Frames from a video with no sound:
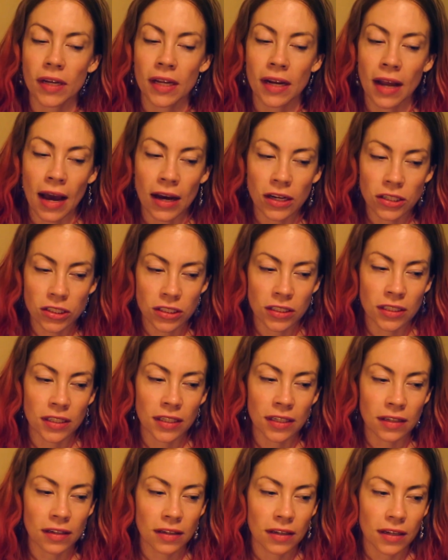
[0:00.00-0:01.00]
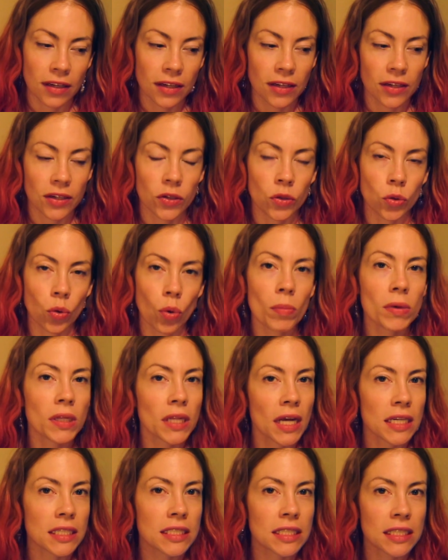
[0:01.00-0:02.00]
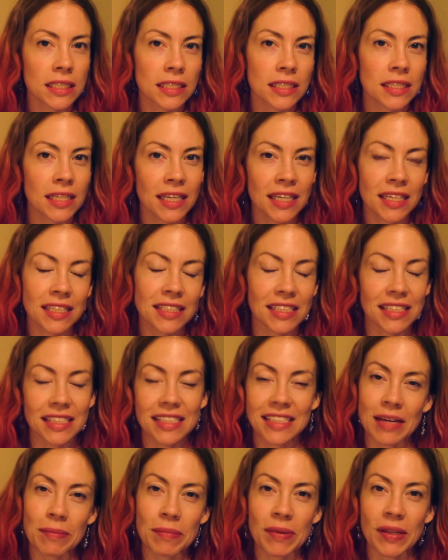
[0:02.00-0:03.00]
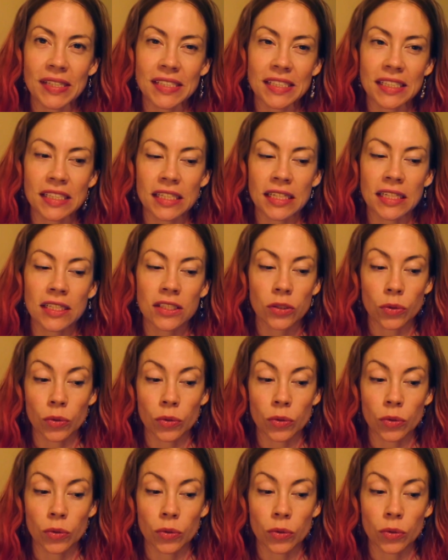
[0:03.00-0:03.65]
It actually normalizes things and stabilizes things,